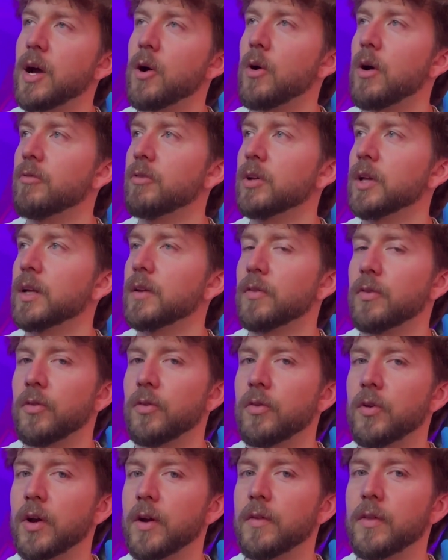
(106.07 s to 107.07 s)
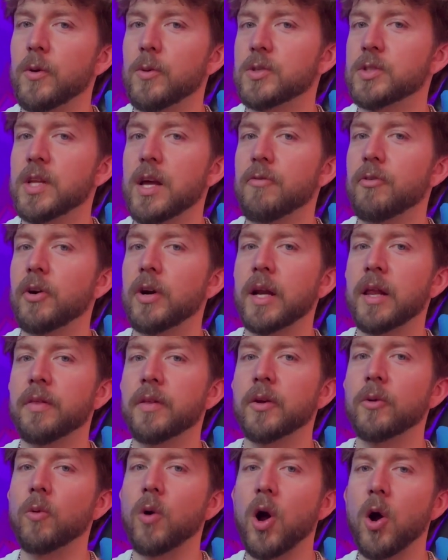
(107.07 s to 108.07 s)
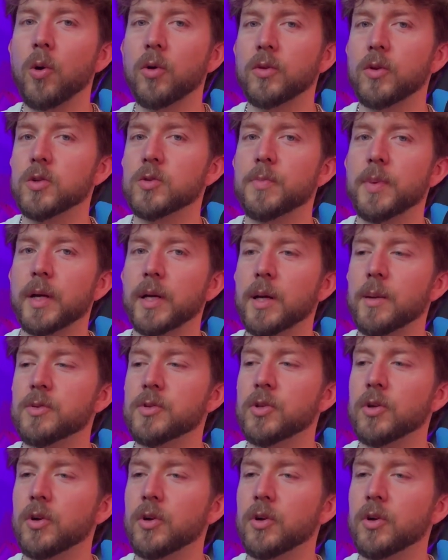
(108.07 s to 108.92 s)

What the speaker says: however, like there was never anything wrong with those pickups.